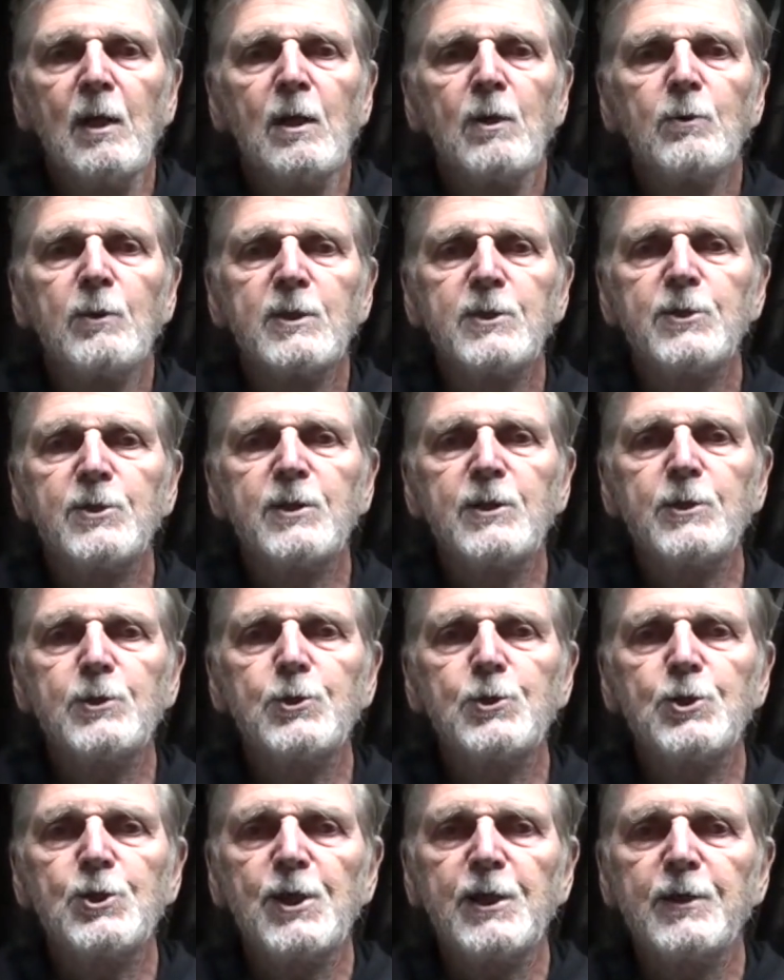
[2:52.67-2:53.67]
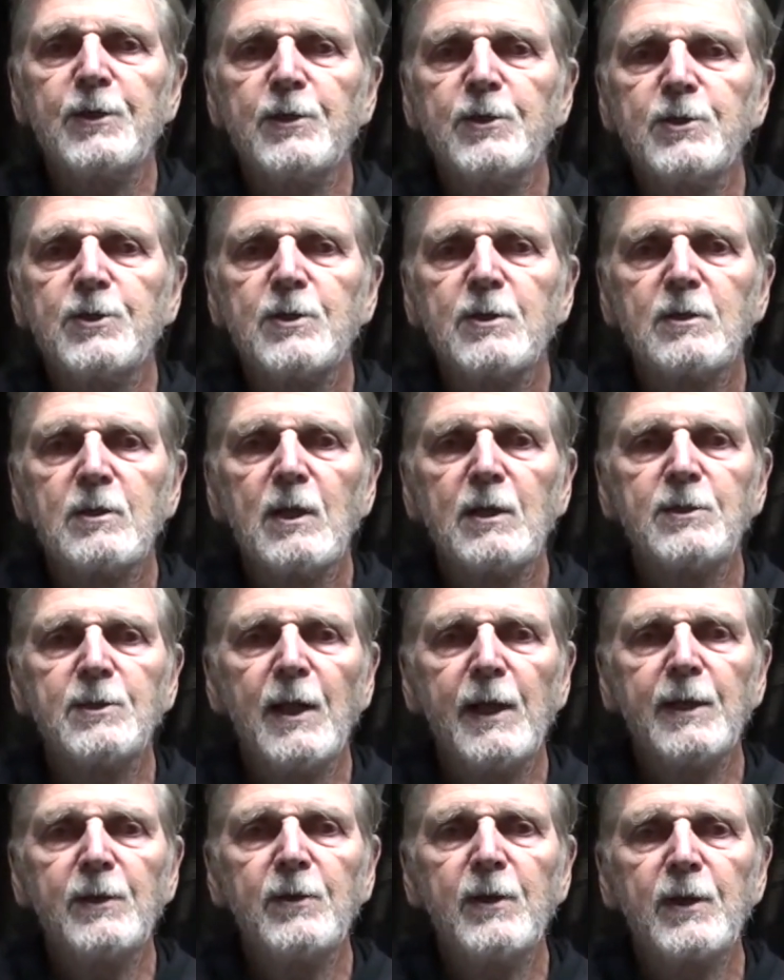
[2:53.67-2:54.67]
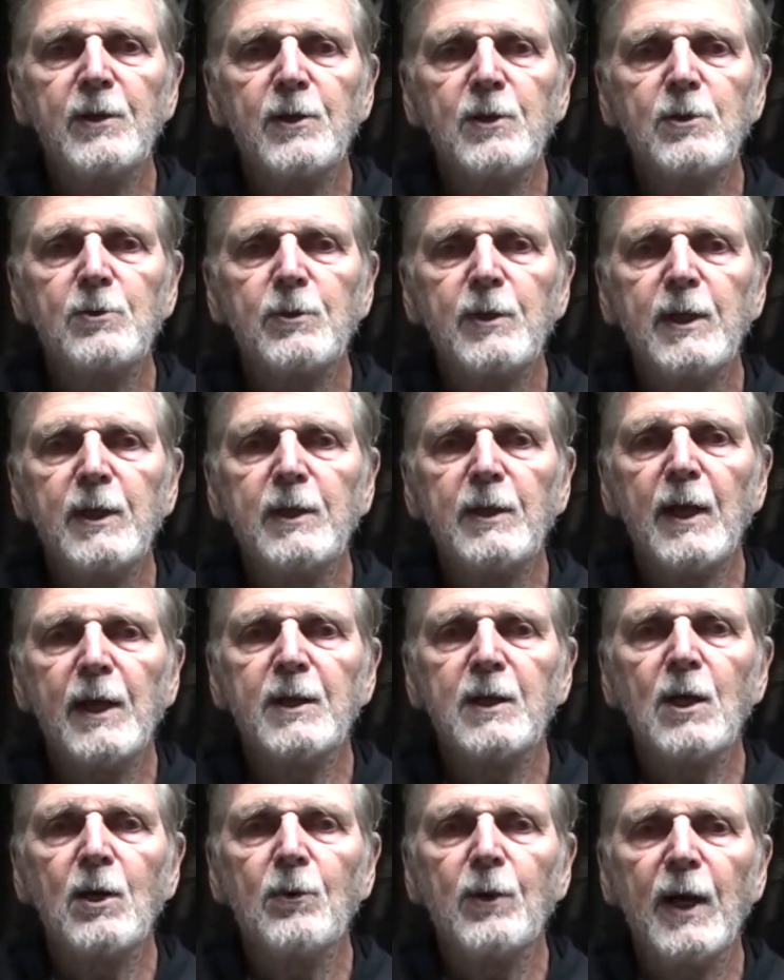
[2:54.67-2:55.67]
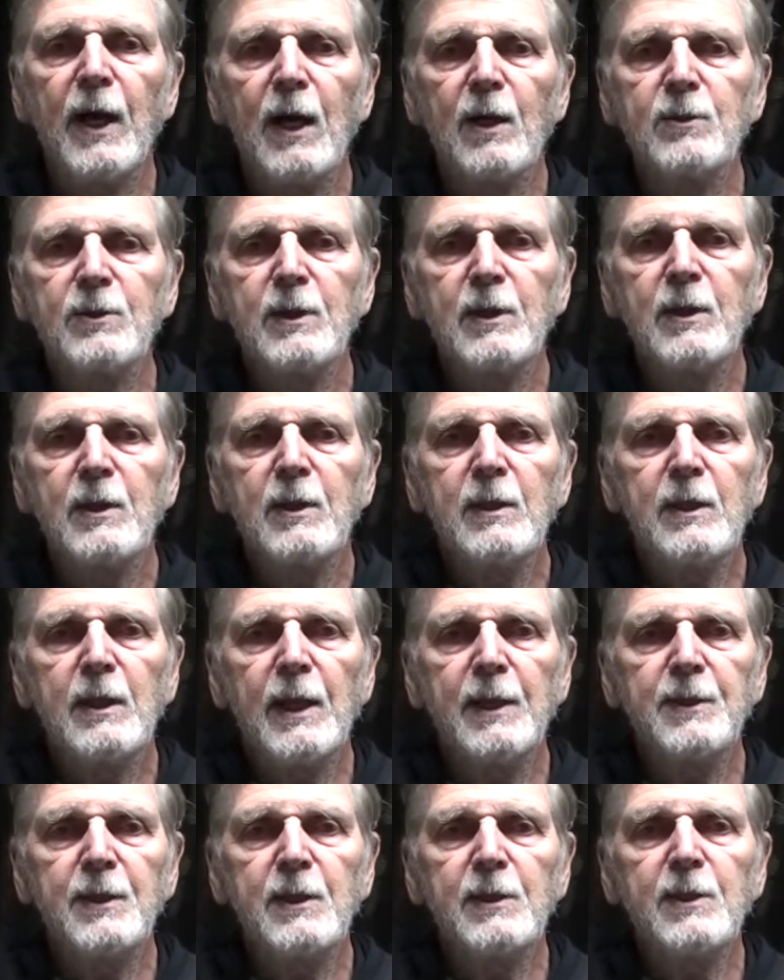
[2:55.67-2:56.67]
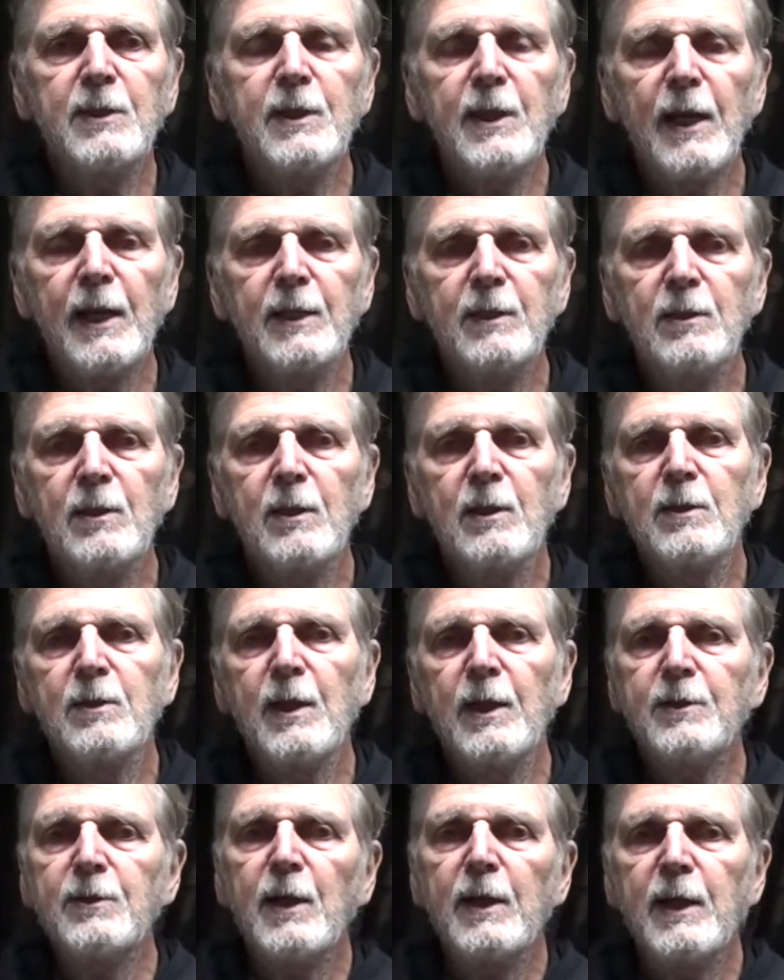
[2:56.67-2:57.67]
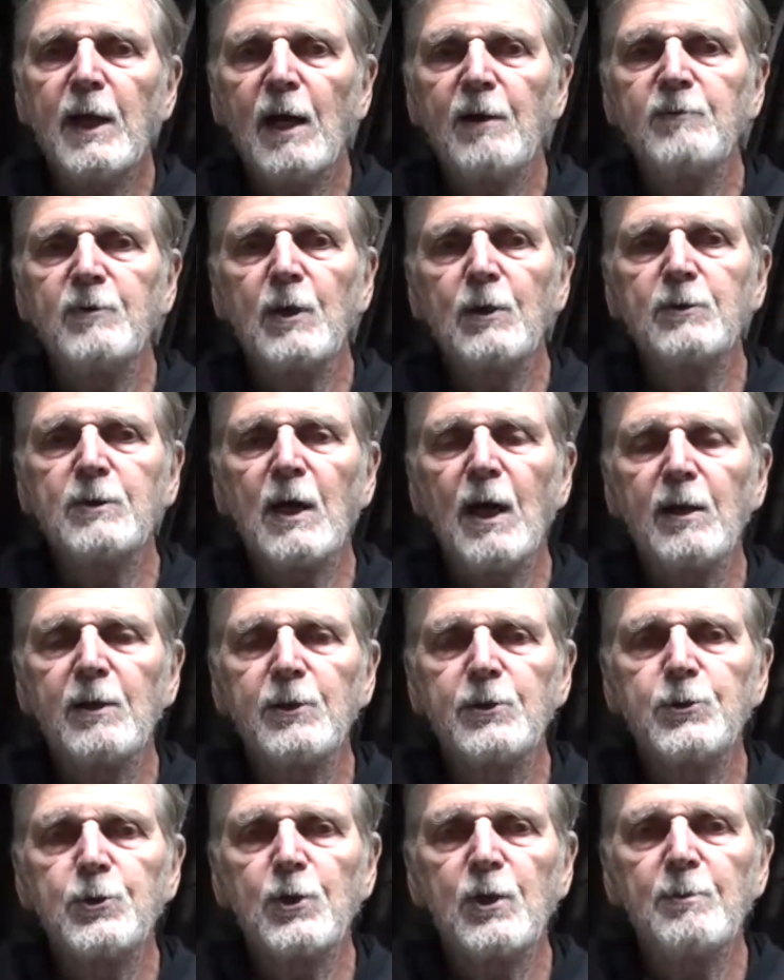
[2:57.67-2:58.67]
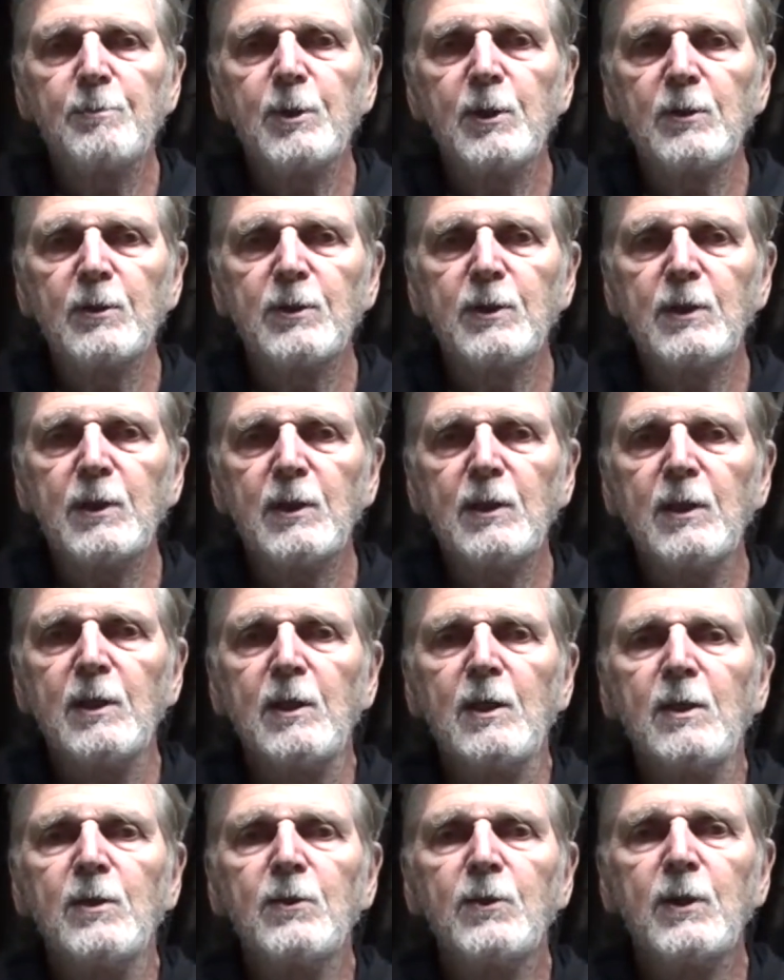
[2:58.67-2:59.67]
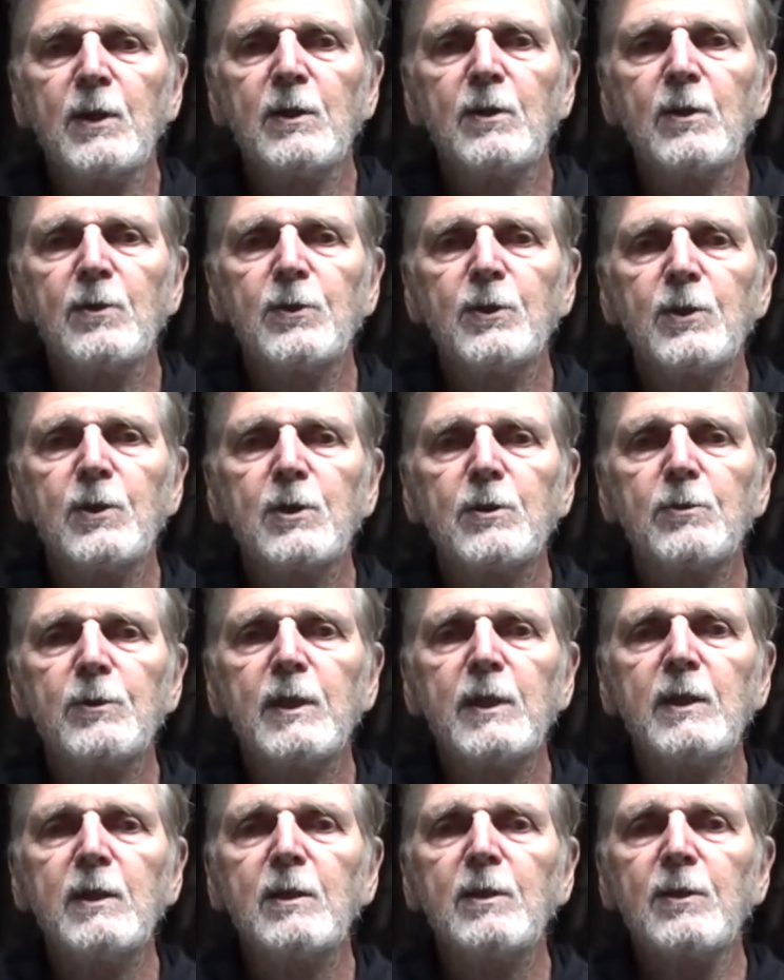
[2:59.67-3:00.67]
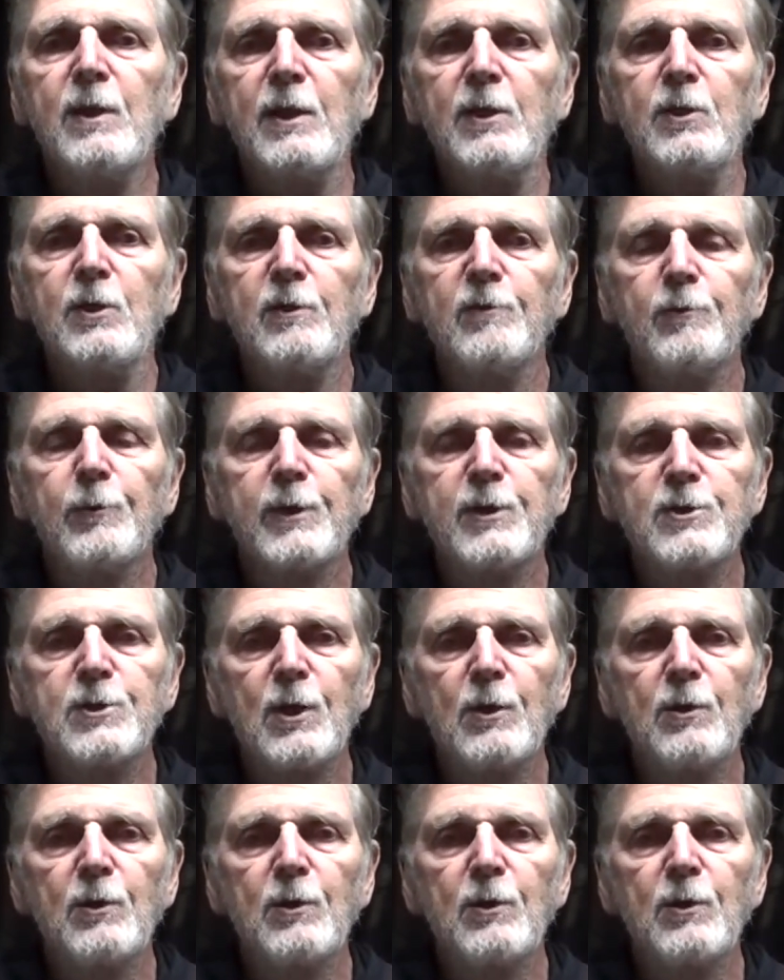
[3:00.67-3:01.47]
Once these cheaters attain their degree and go out and indicate that they have no knowledge or ability, then the degree that you worked so